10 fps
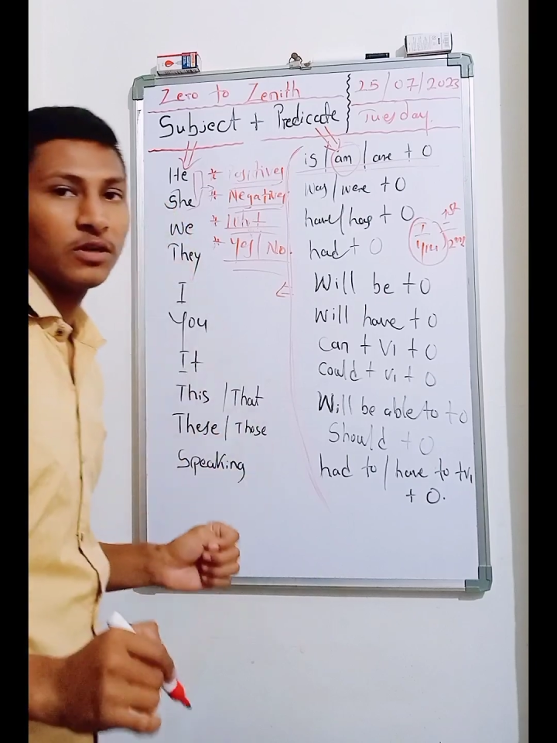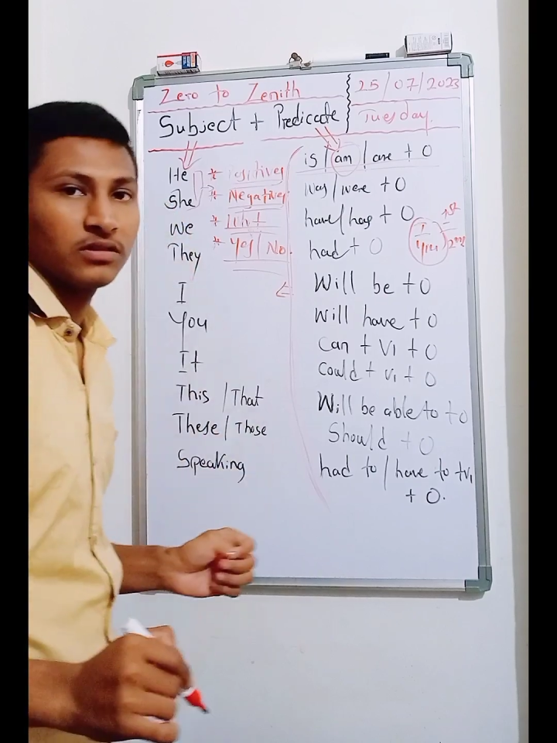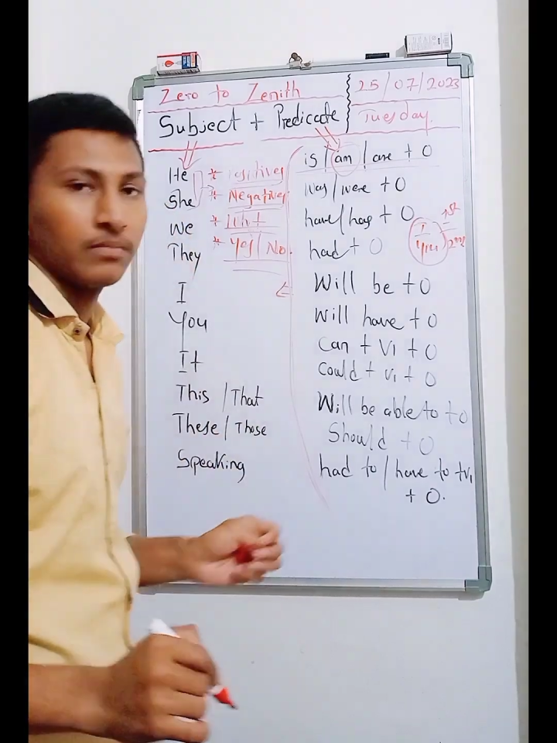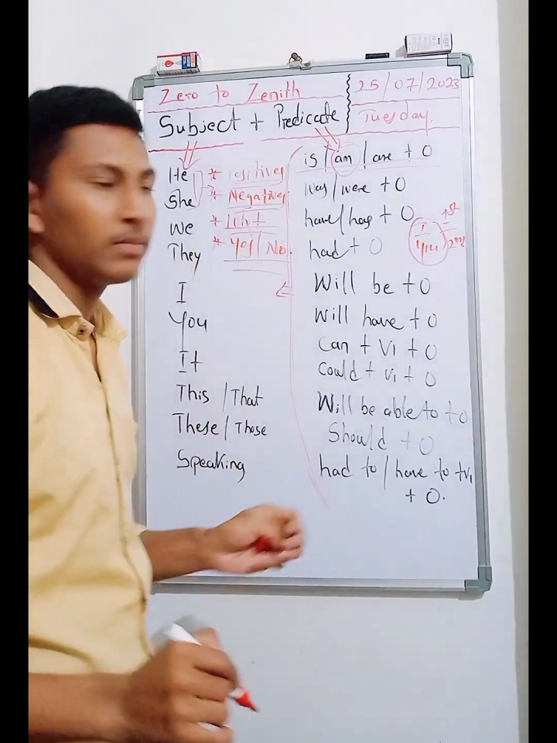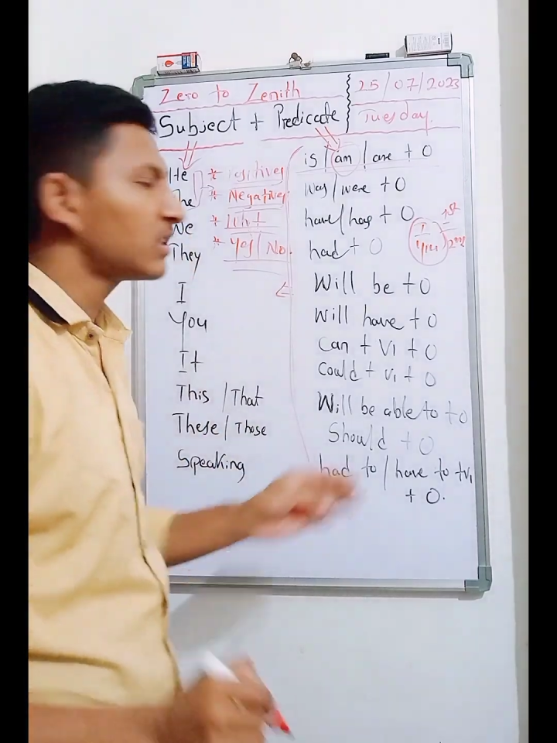
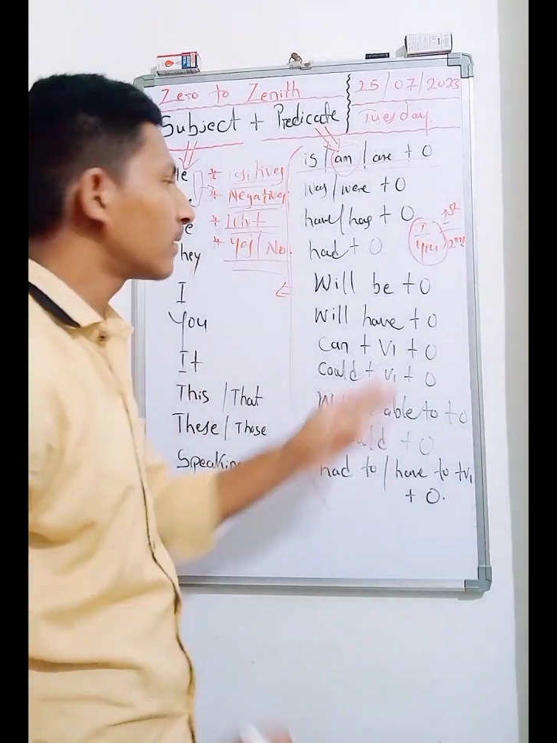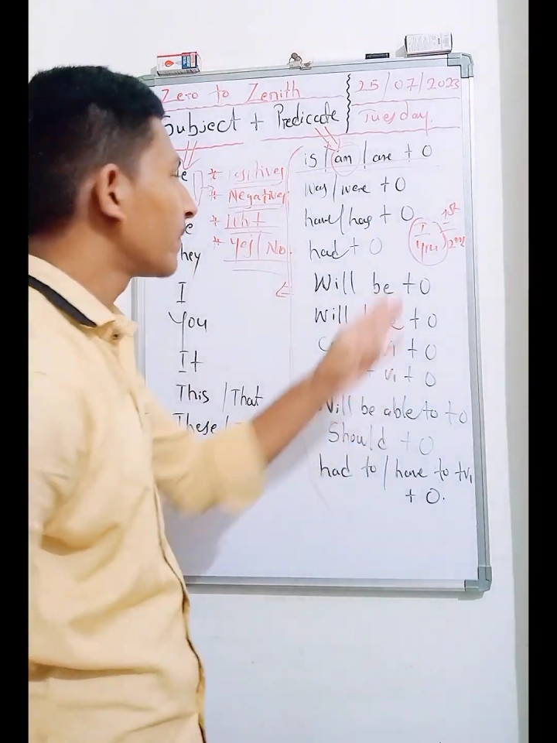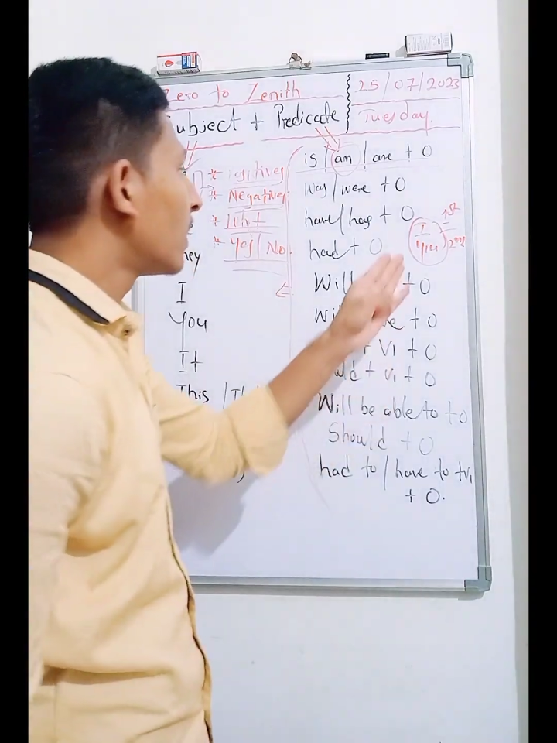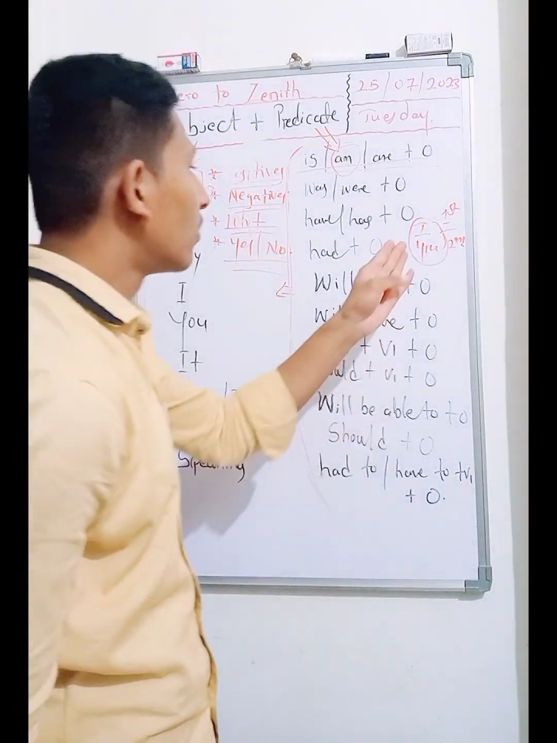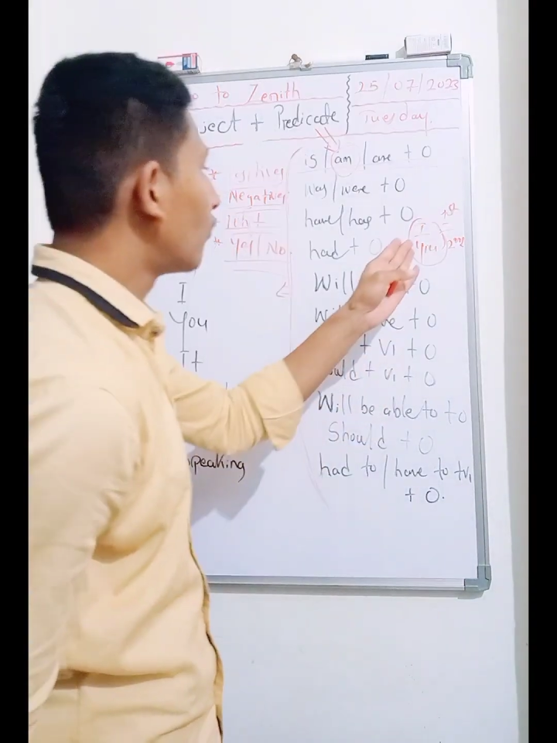person. Means
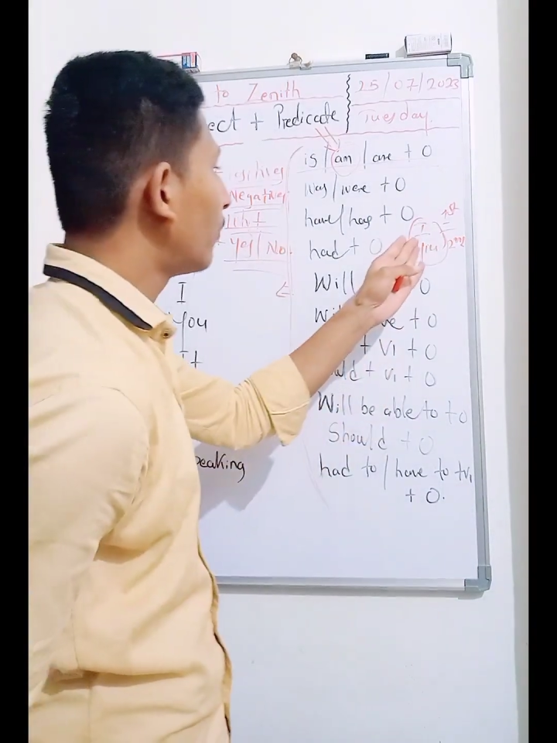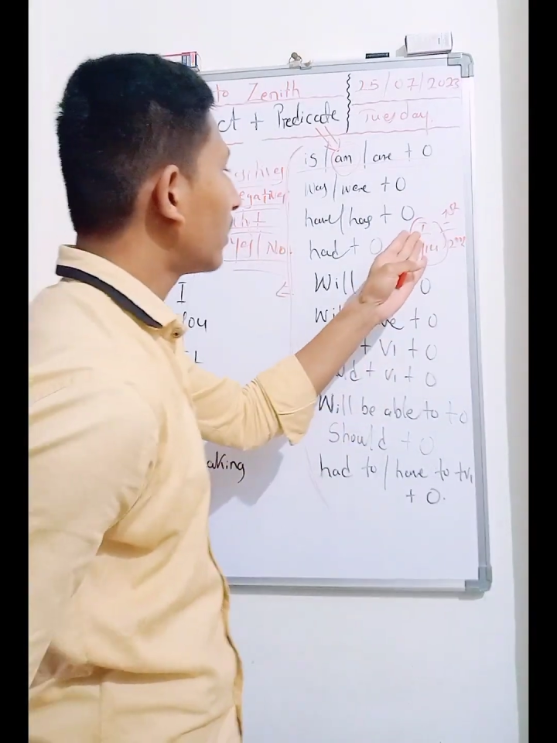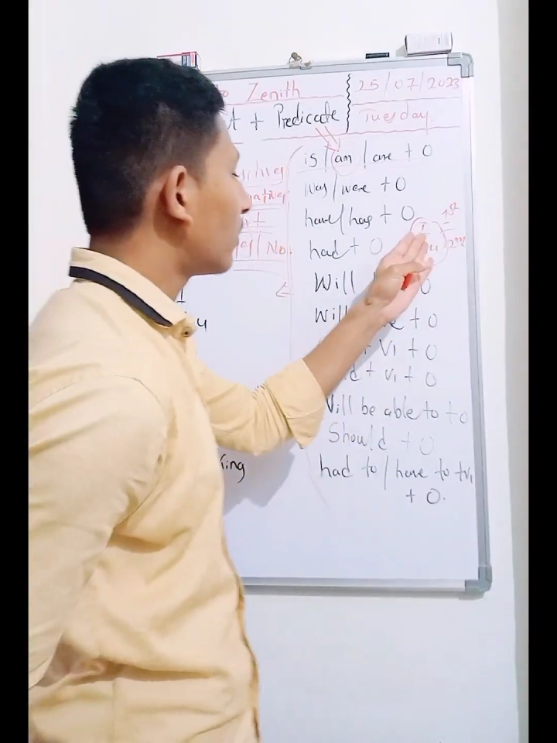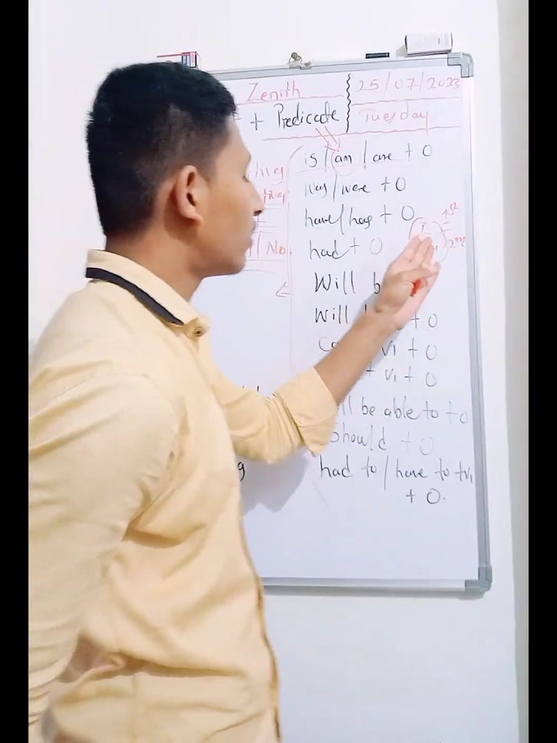with